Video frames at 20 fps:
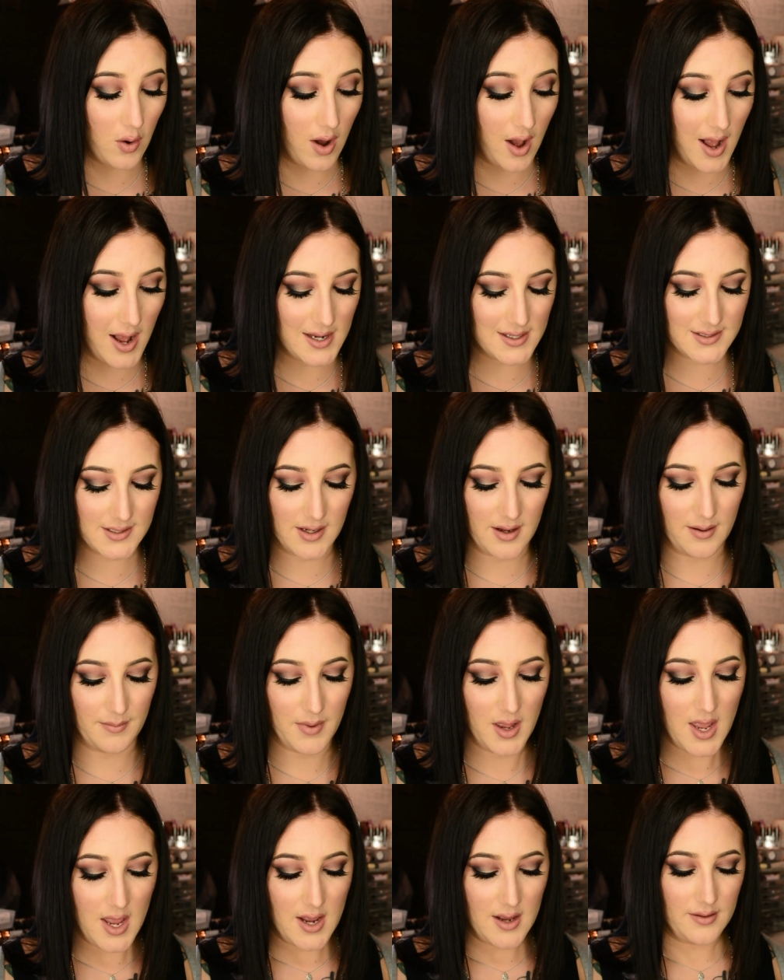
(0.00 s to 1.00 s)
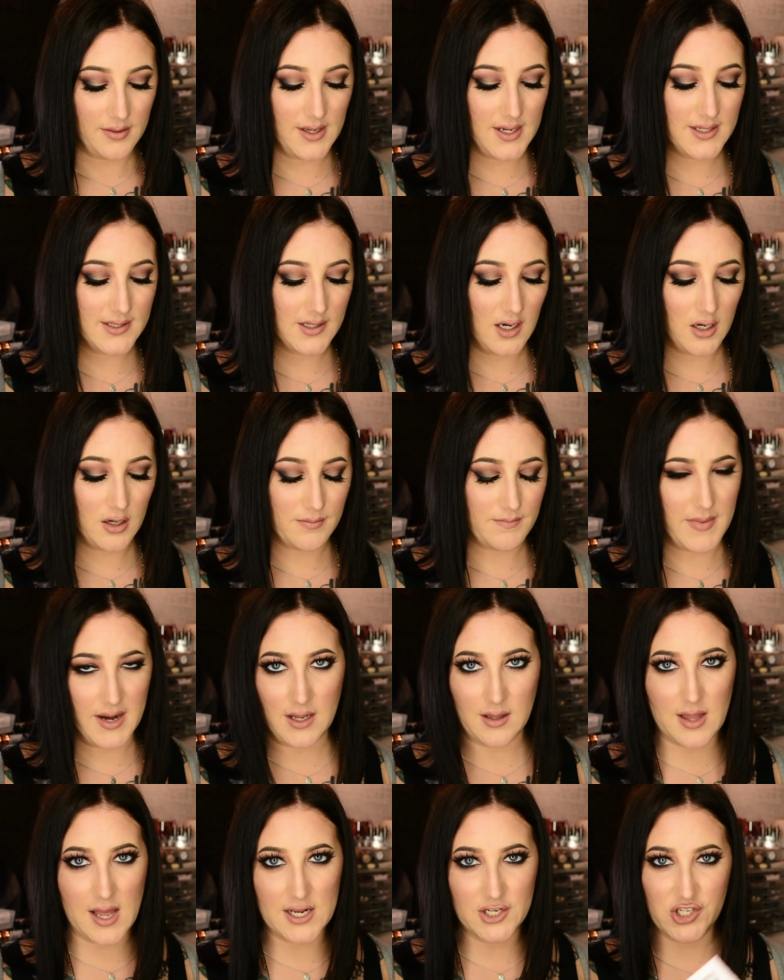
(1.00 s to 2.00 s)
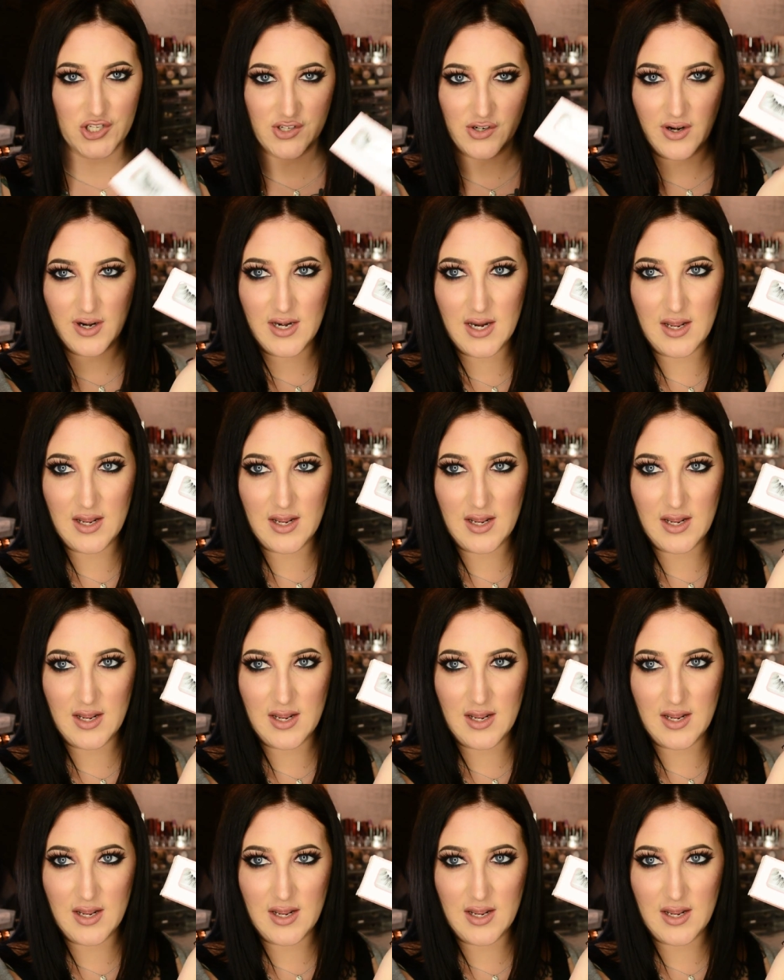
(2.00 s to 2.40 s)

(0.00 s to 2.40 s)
awesome. These aren't mink lashes or